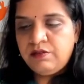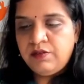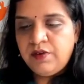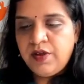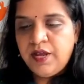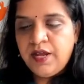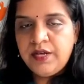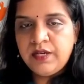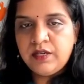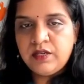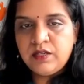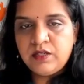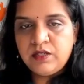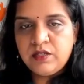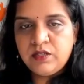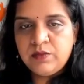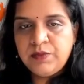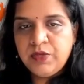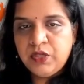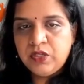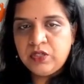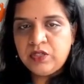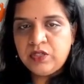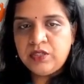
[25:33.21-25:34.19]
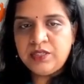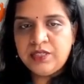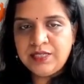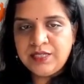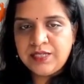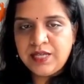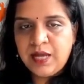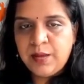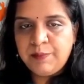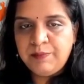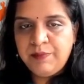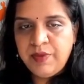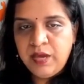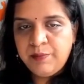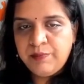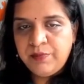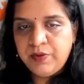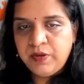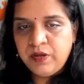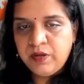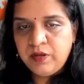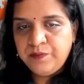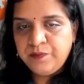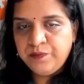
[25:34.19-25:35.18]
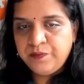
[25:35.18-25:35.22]
right? So because this is our
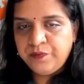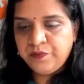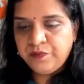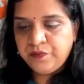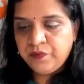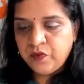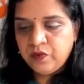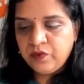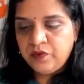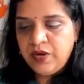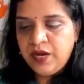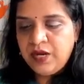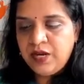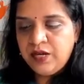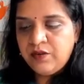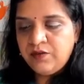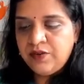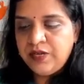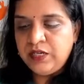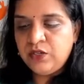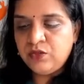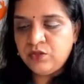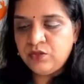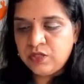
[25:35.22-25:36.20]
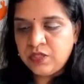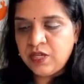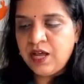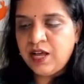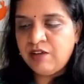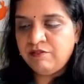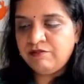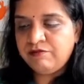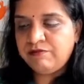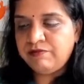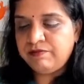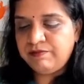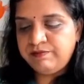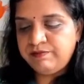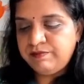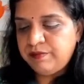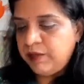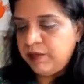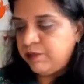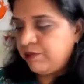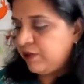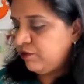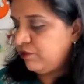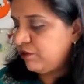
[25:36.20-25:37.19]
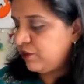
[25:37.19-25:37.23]
paper, right? We'll use a half
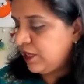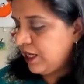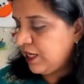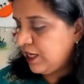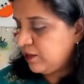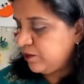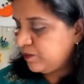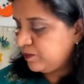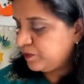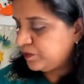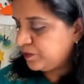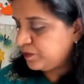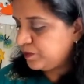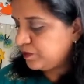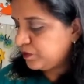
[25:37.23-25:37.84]
paper for that.